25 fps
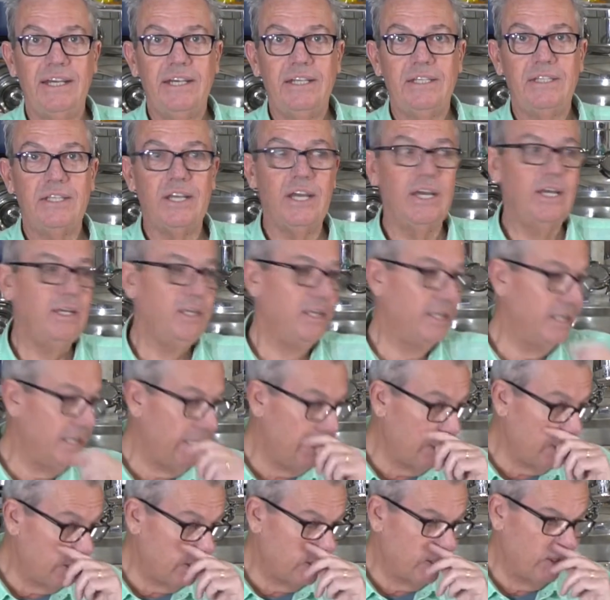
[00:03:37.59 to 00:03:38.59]
So you
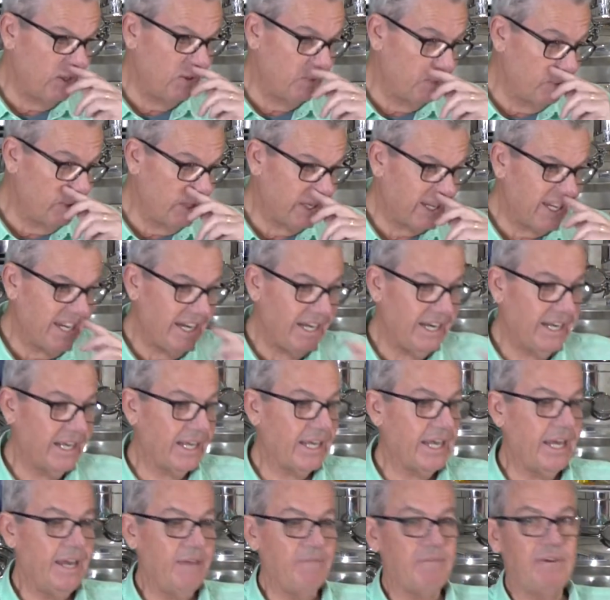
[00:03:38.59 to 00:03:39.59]
need to sort of work out,
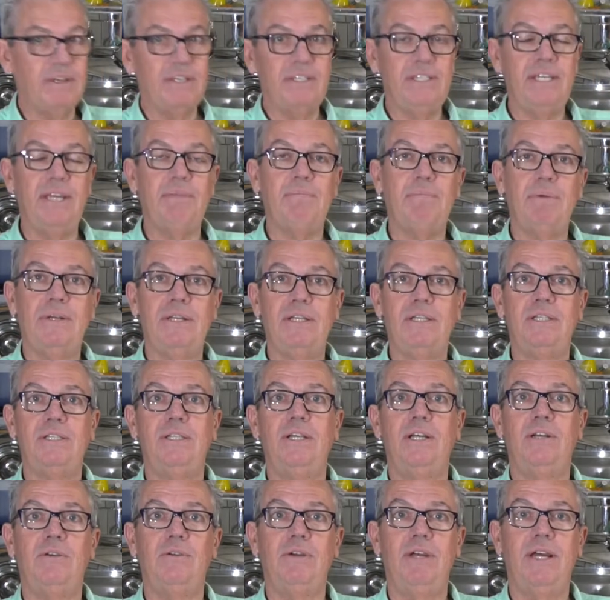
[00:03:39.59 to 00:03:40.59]
okay, if I set my
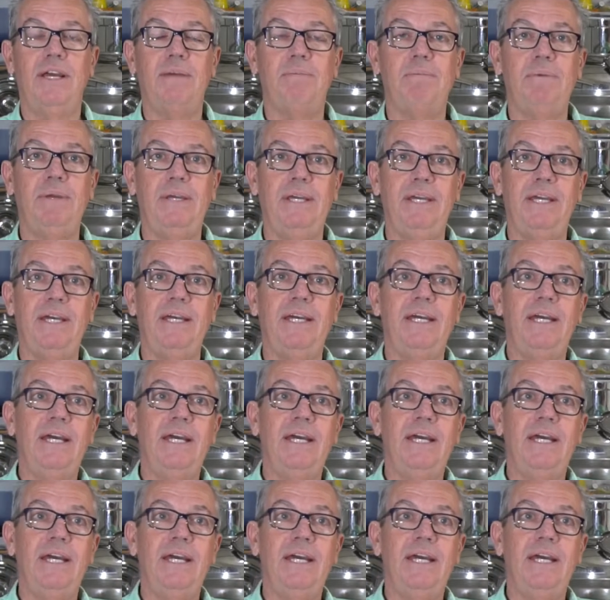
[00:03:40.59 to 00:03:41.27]
distillery up here,